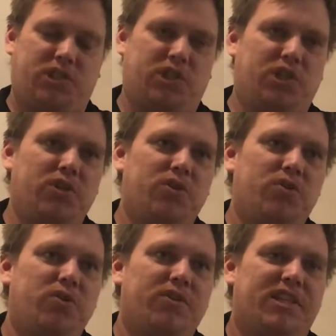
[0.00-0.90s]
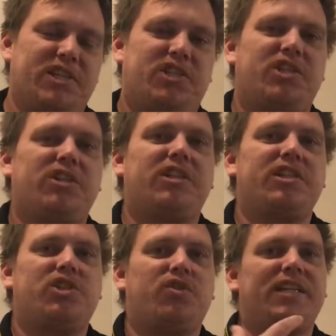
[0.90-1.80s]
to the
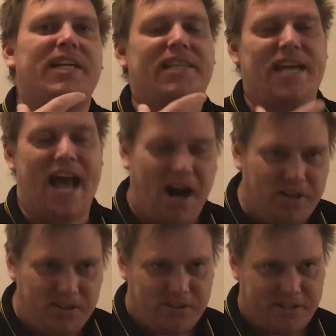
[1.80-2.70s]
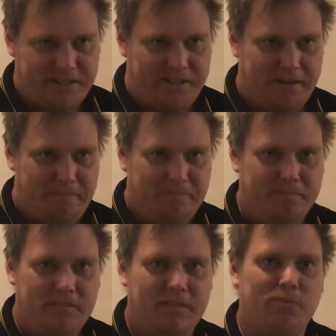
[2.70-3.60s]
circuitry of the algorithm,
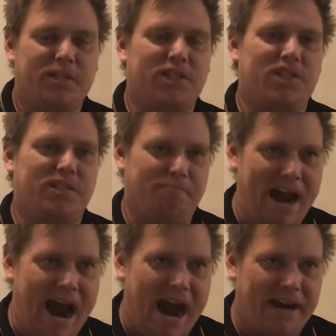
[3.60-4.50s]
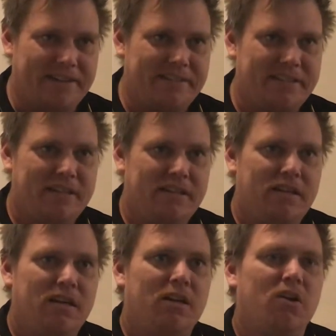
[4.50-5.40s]
which is math,
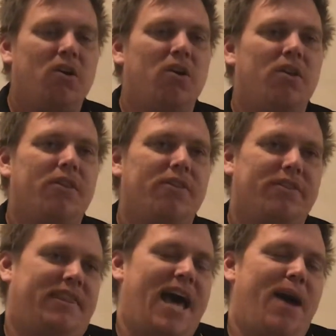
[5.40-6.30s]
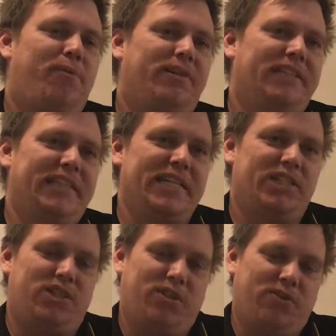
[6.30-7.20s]
that will
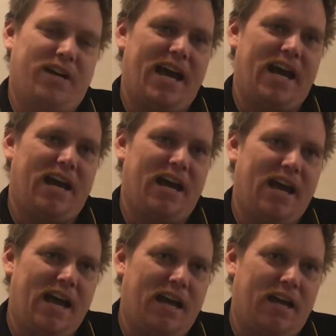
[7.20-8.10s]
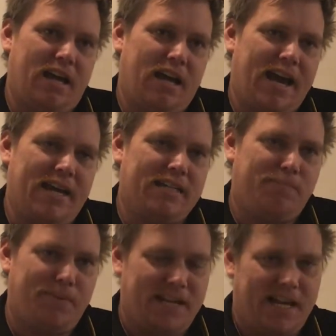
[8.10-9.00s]
lead to
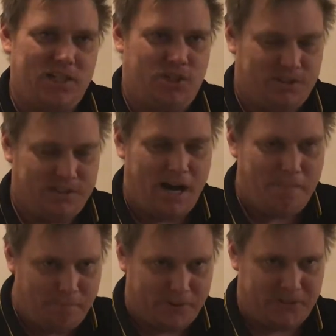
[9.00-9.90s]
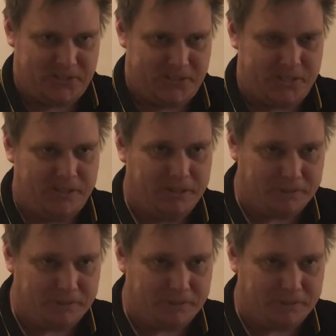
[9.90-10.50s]
exponential numbers